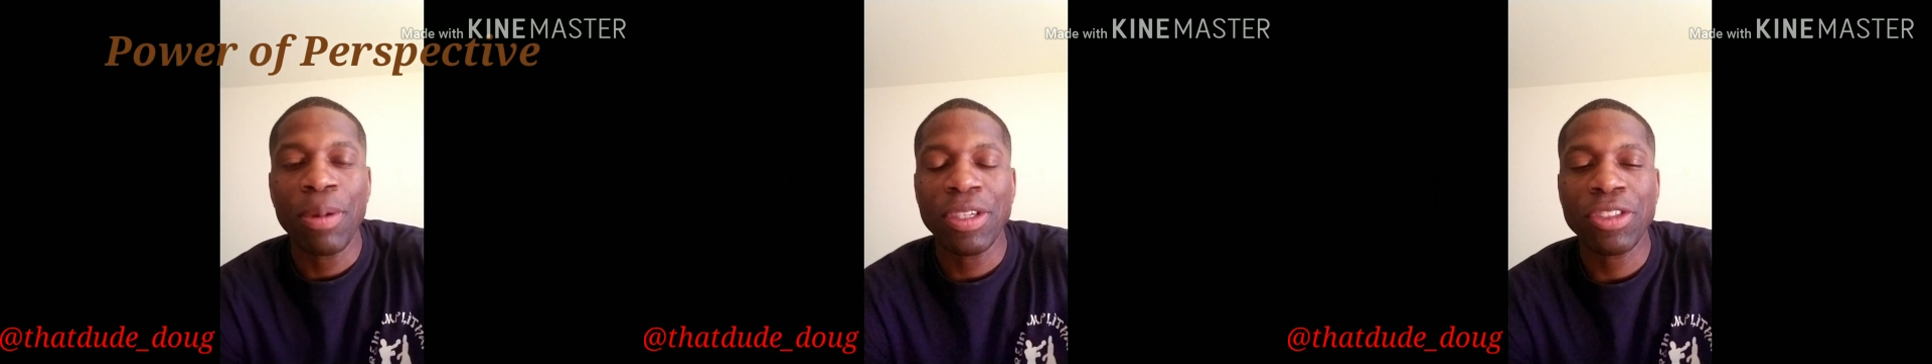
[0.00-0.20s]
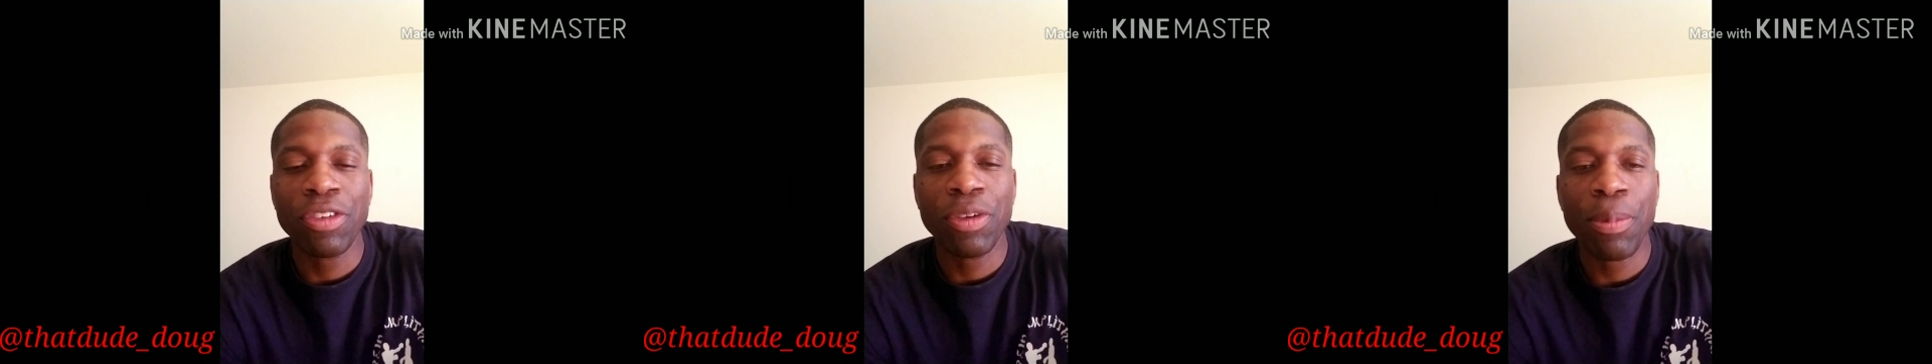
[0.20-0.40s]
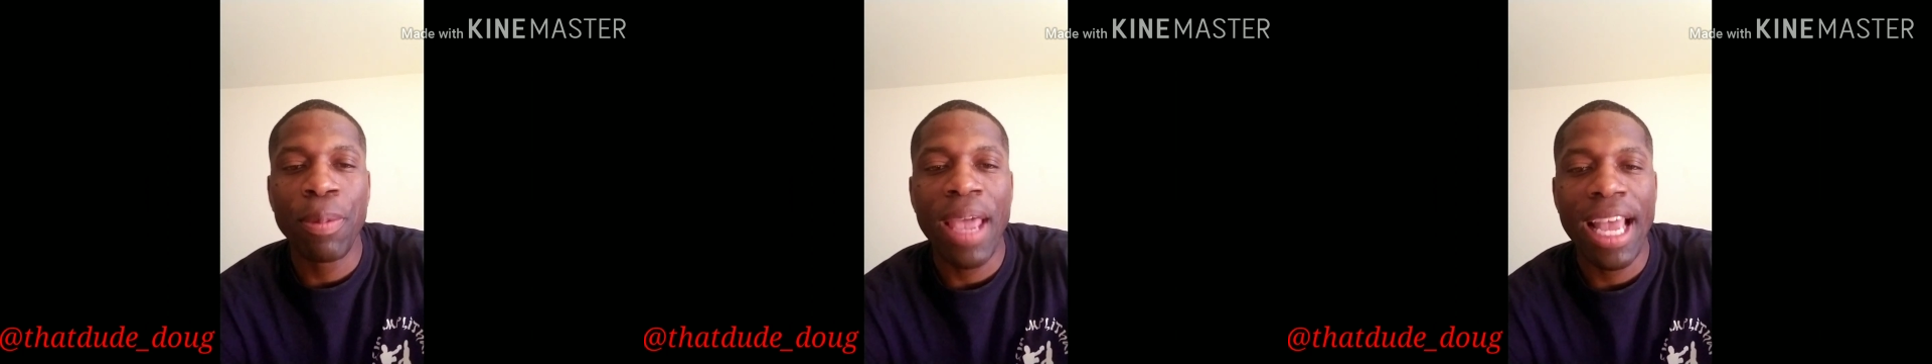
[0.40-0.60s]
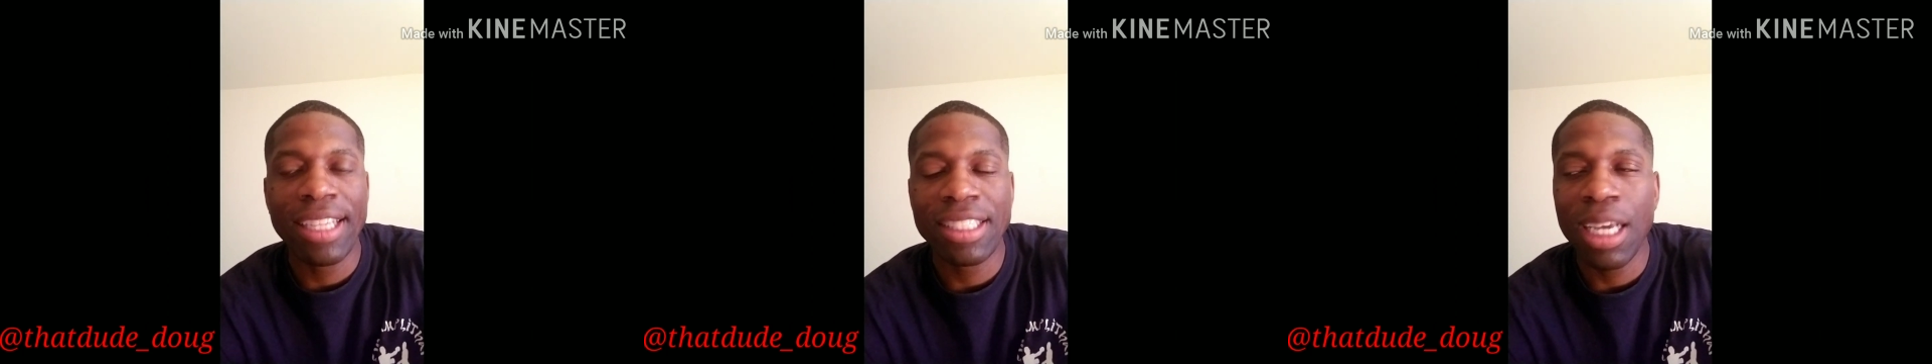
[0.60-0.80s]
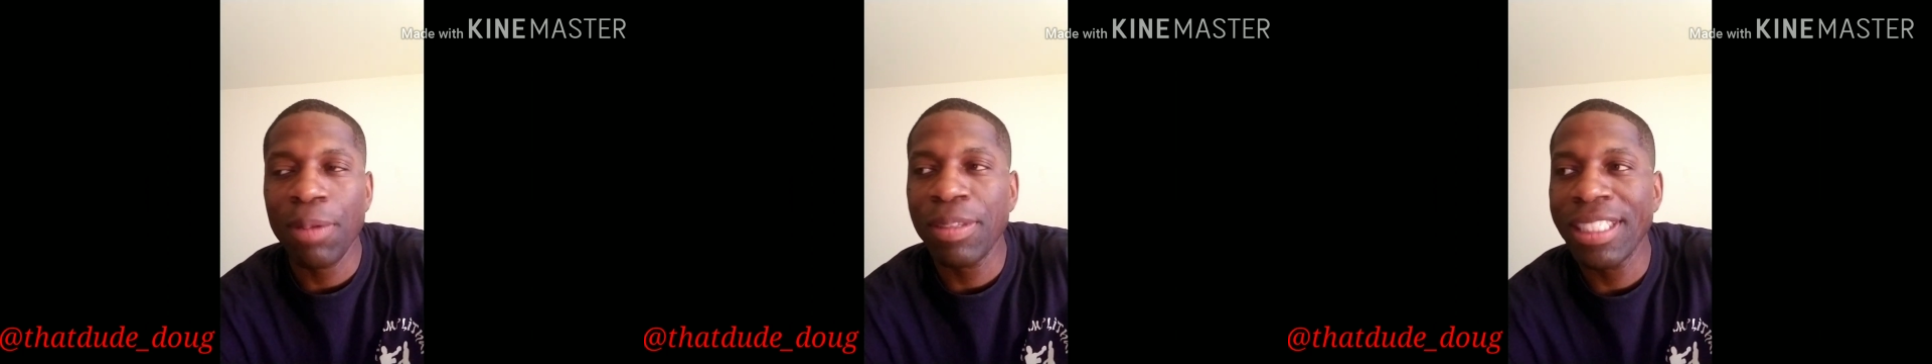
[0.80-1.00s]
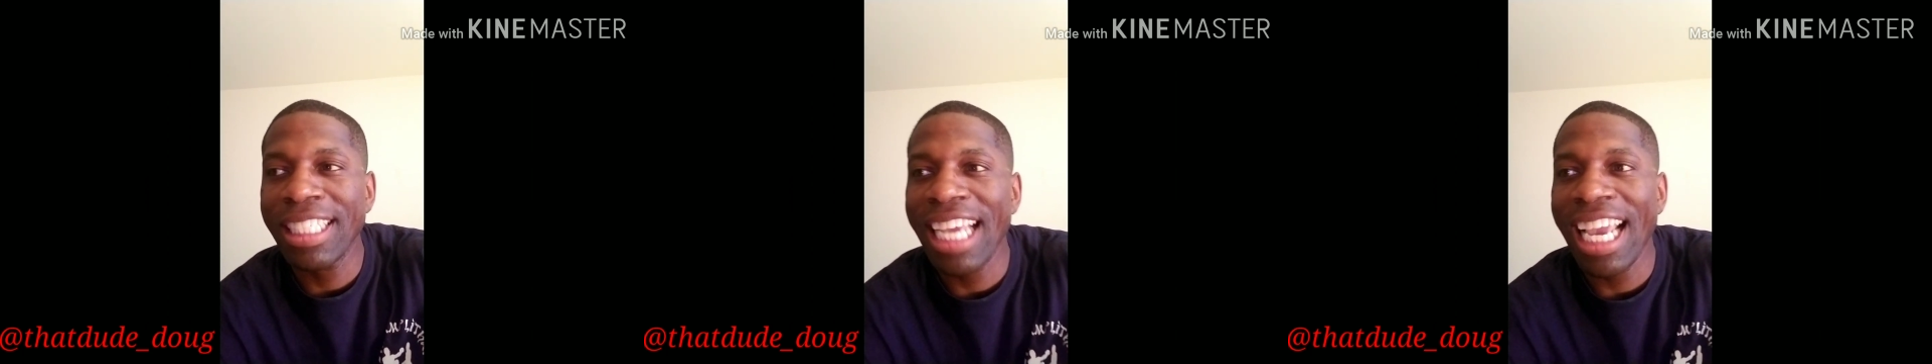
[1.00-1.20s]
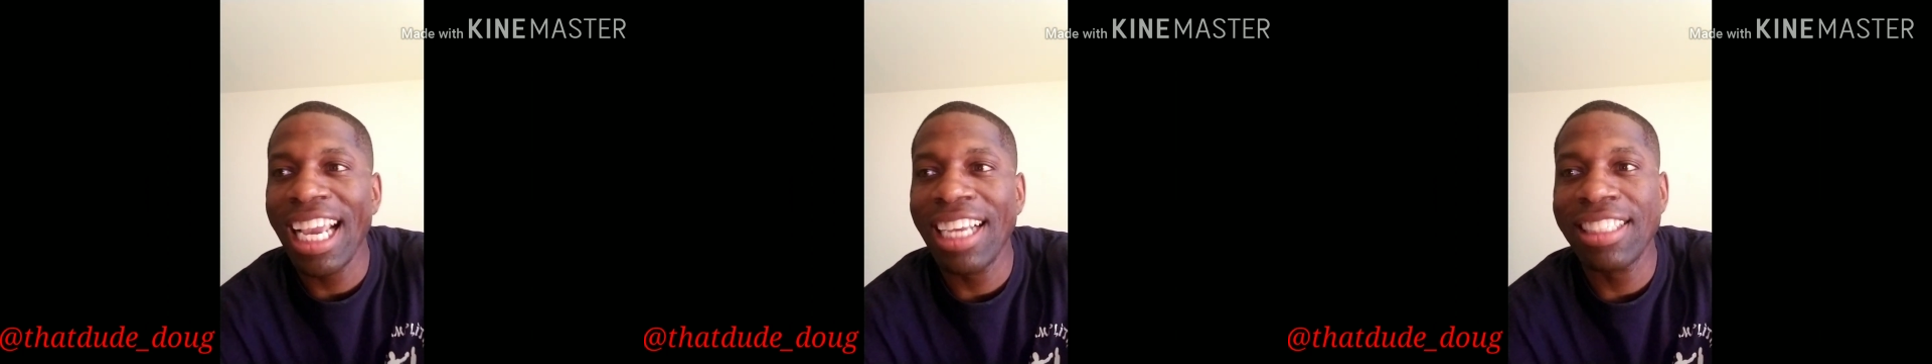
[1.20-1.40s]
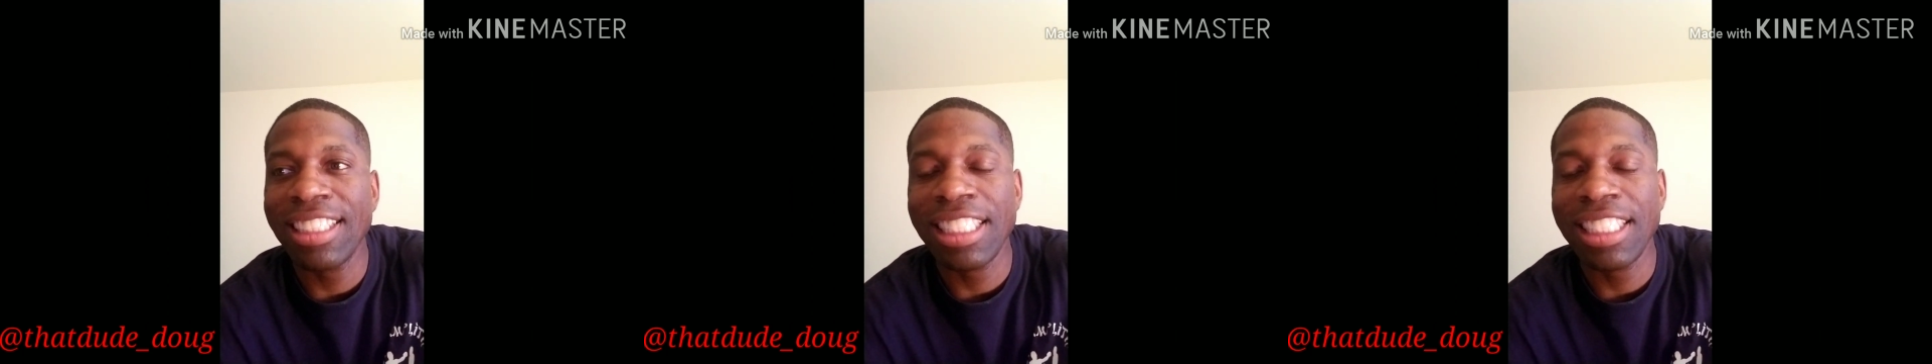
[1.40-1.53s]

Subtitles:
much over the past couple of days,